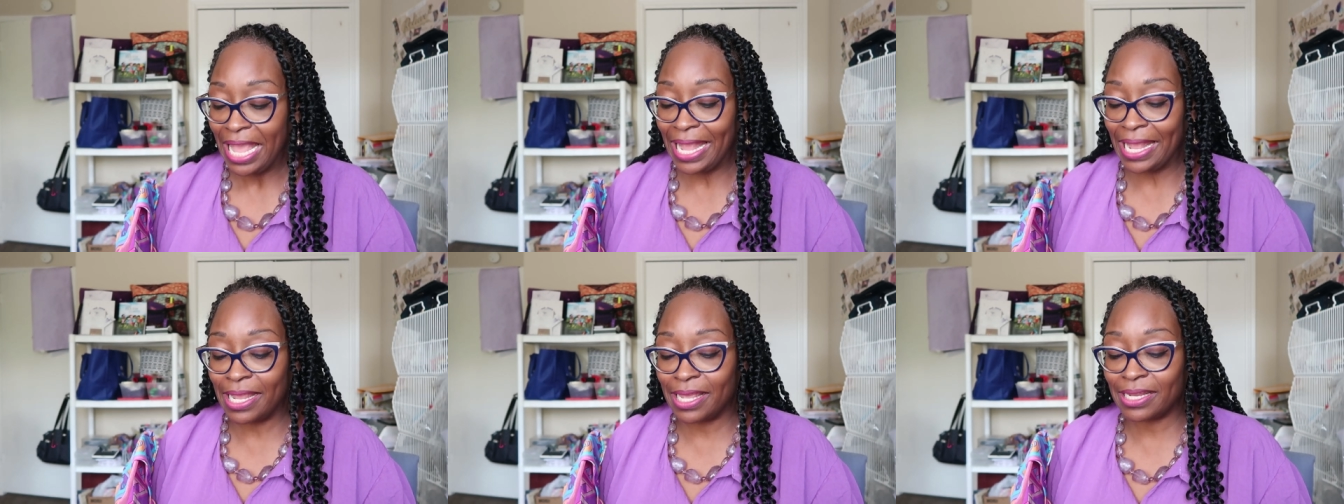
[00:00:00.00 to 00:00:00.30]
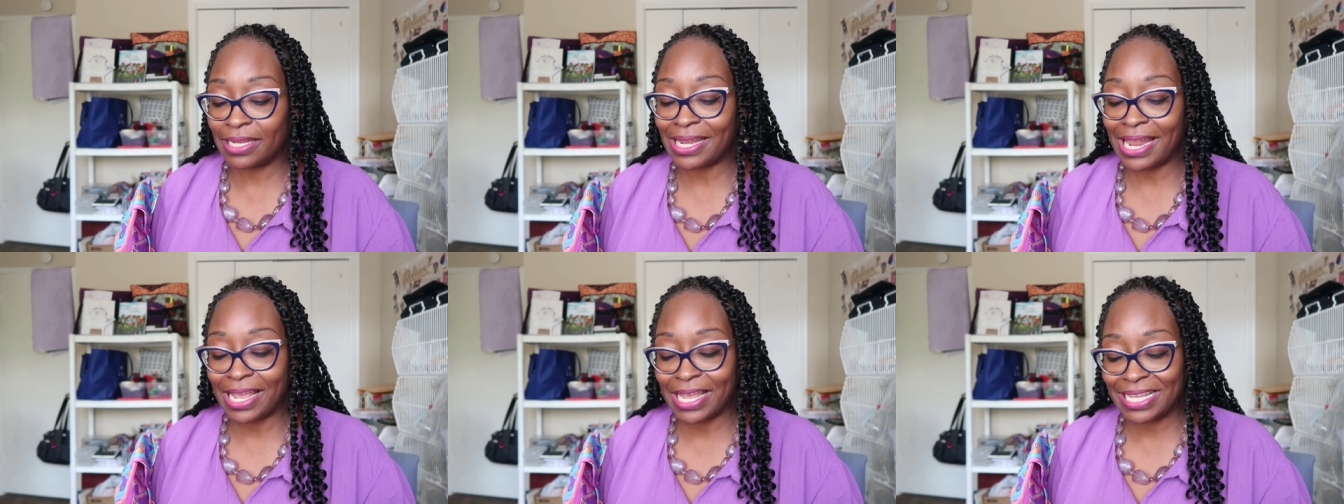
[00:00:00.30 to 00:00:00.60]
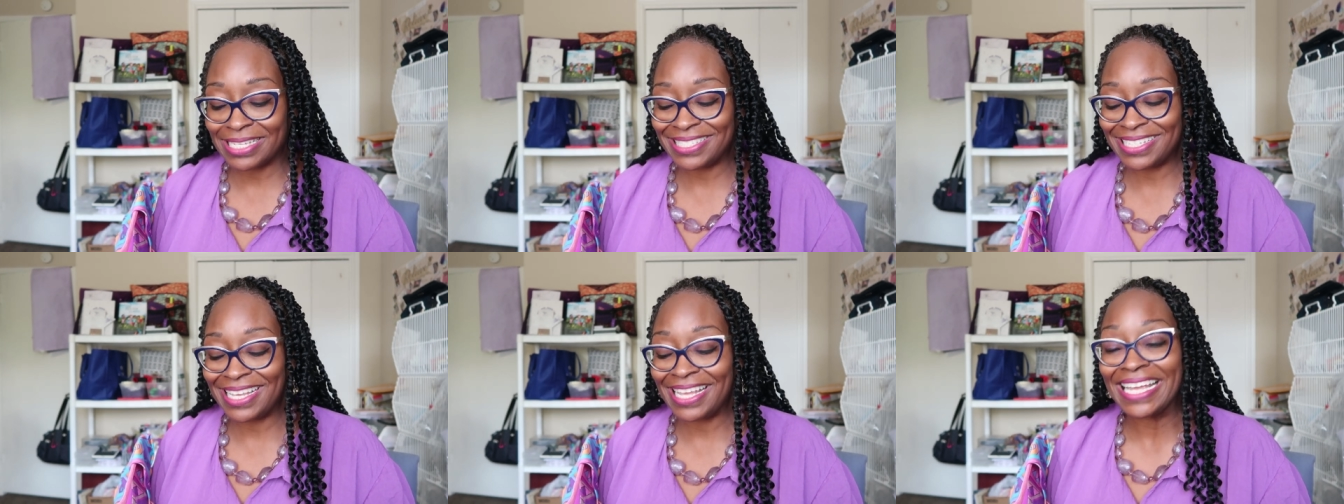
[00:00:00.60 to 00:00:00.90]
and
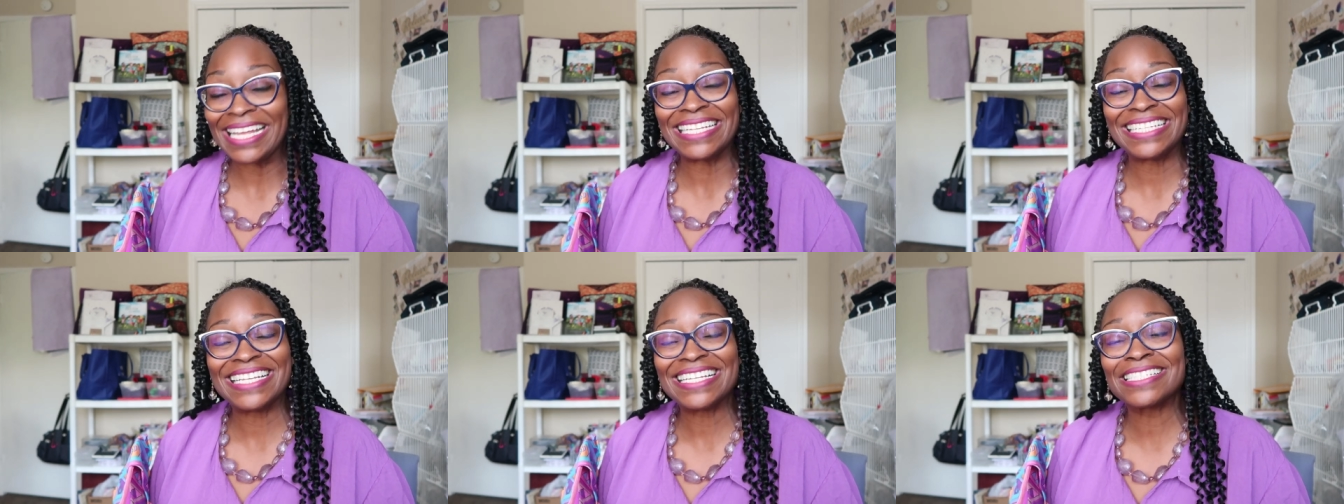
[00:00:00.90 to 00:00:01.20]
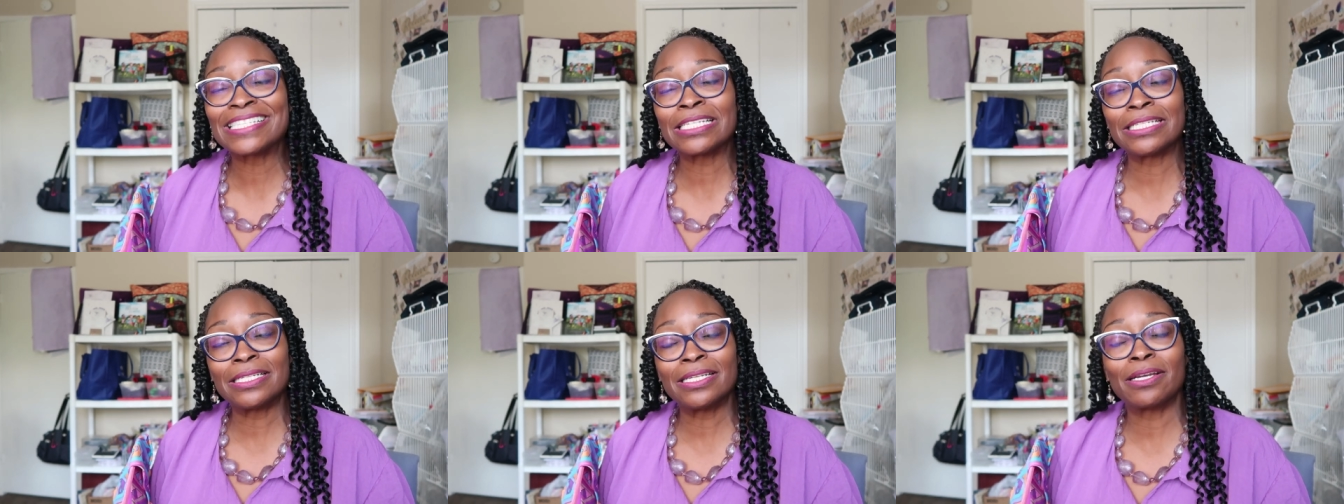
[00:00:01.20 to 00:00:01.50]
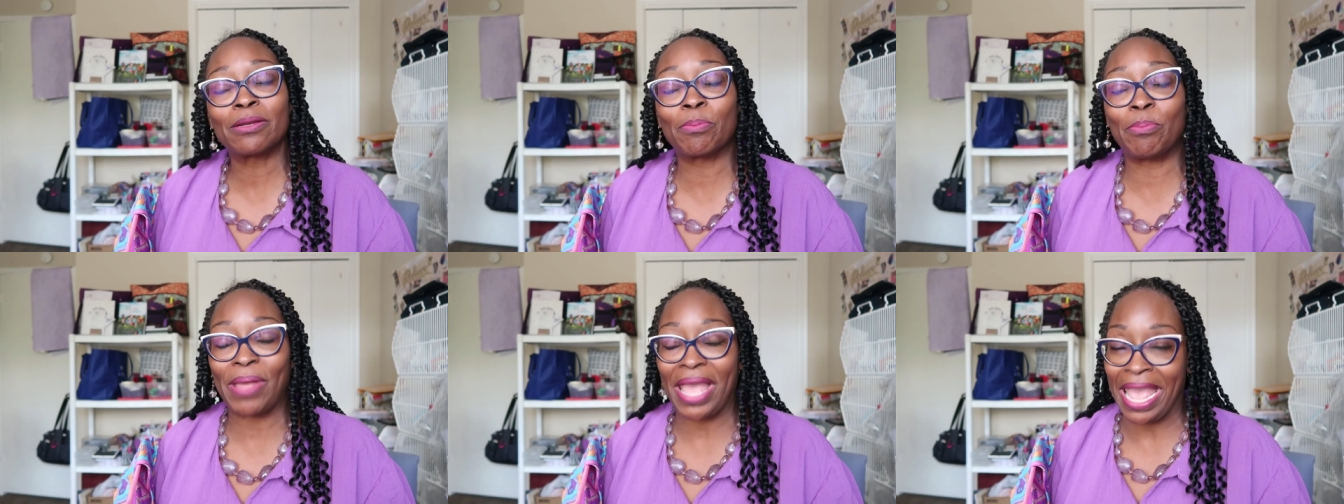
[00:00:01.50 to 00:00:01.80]
like I said it doesn't
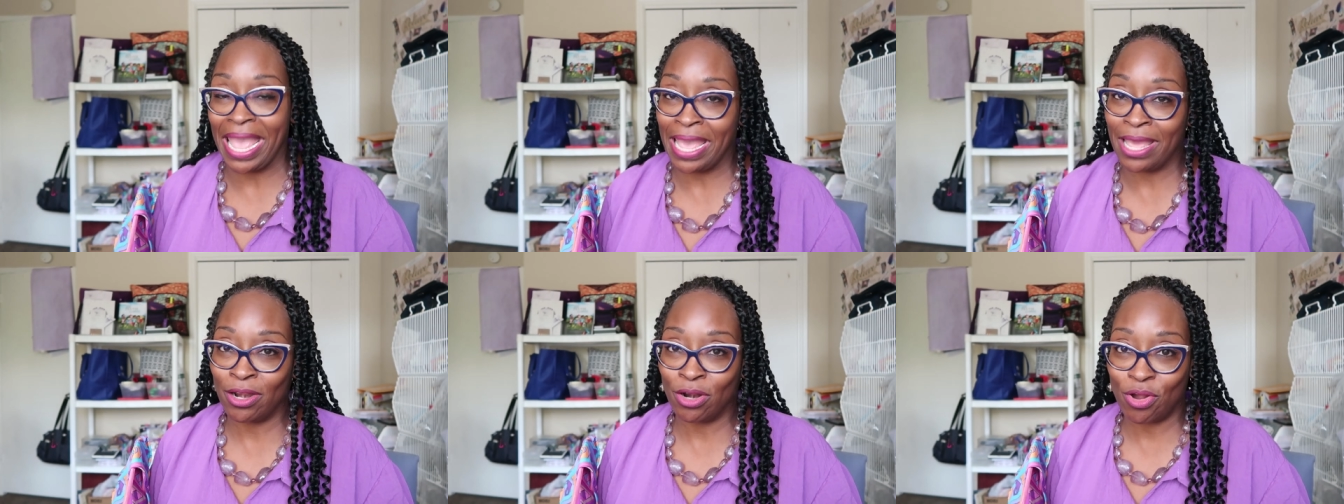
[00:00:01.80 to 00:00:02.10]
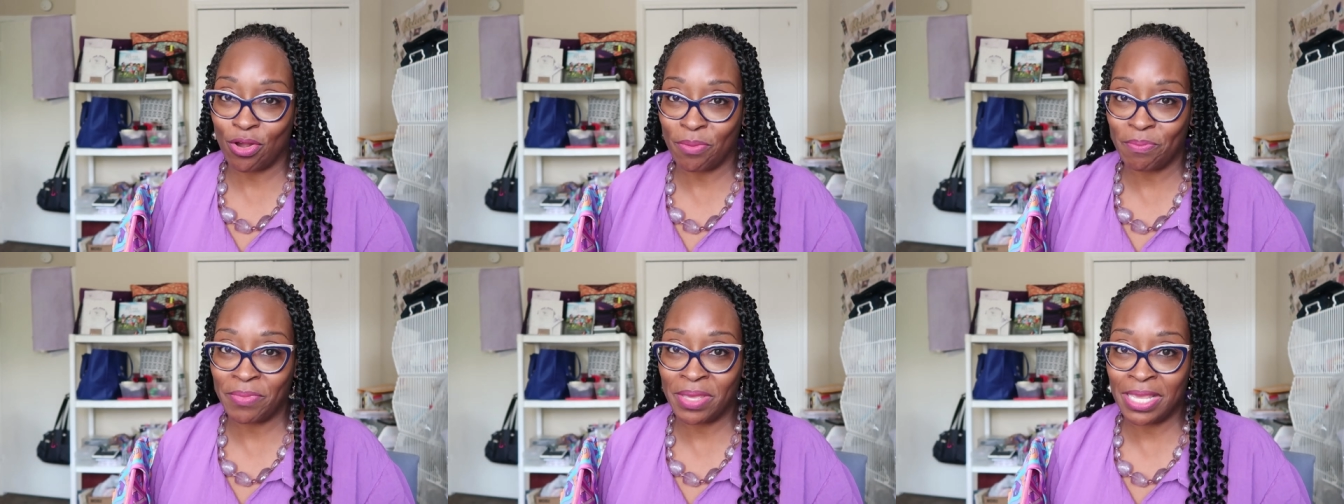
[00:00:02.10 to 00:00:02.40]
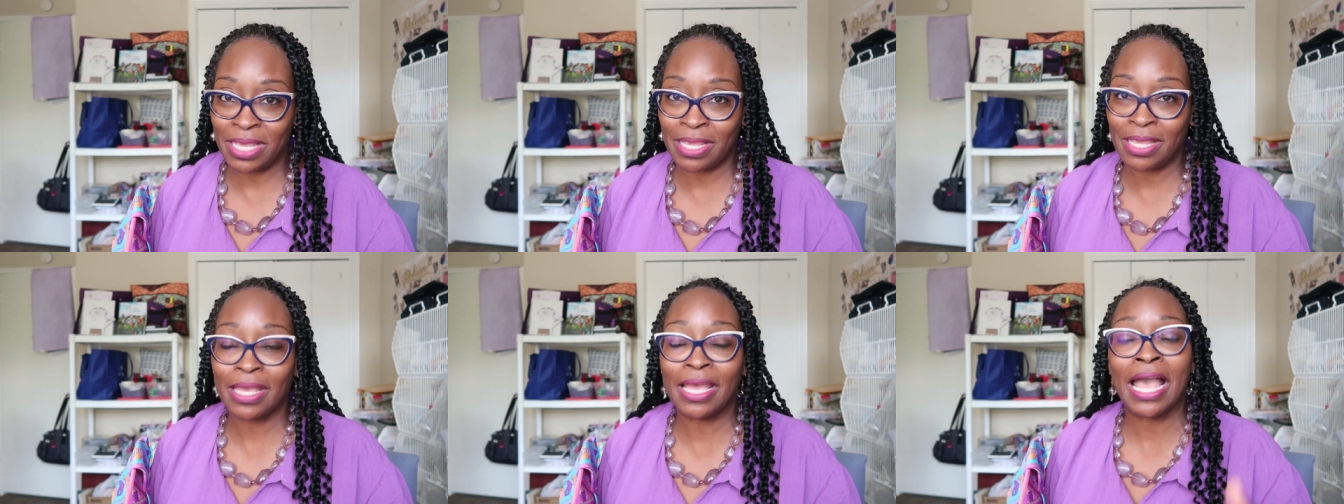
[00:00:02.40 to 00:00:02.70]
look bad on
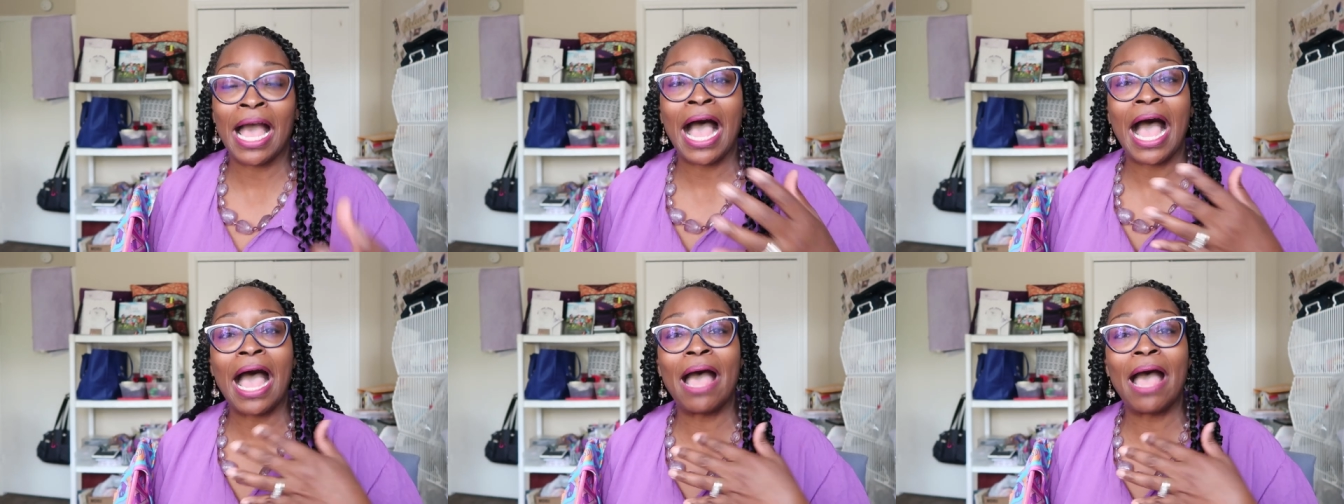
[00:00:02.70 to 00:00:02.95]
me